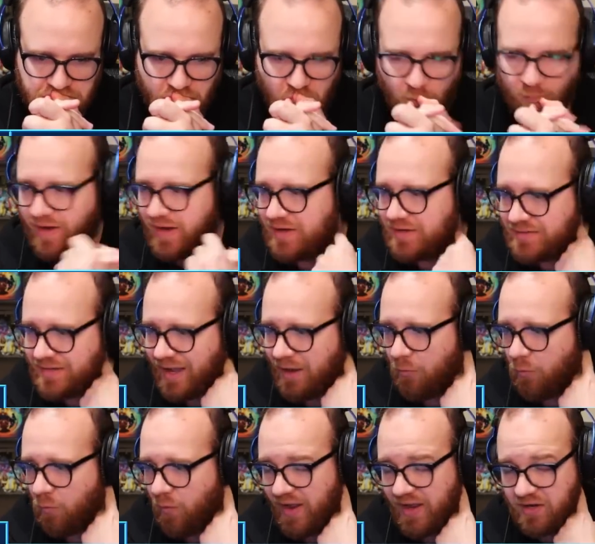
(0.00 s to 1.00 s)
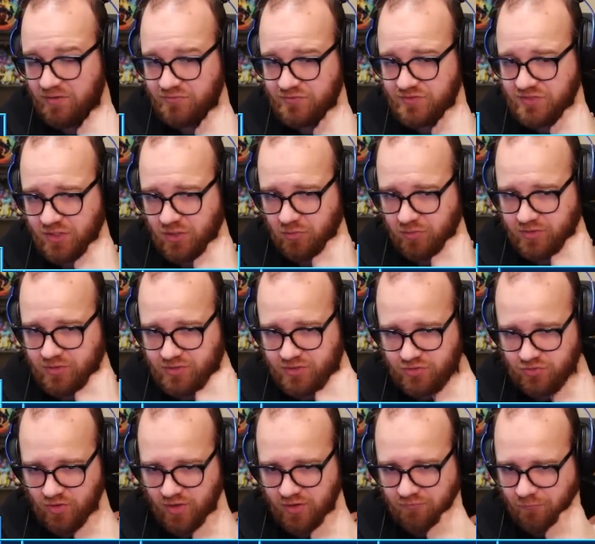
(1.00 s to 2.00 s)
We didn't get waived here, which
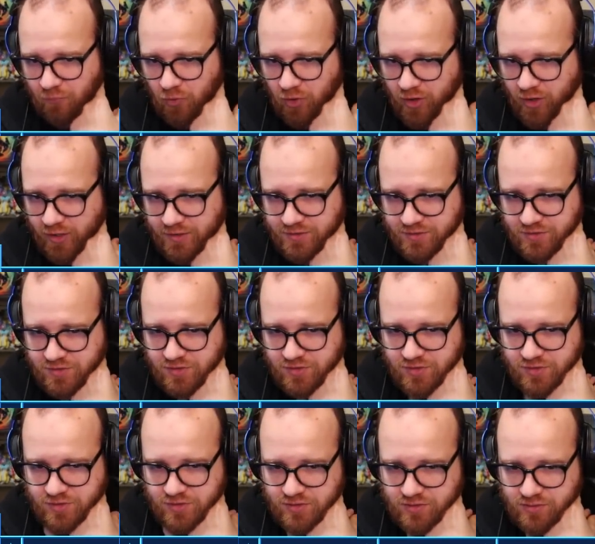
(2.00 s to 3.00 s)
is great for us.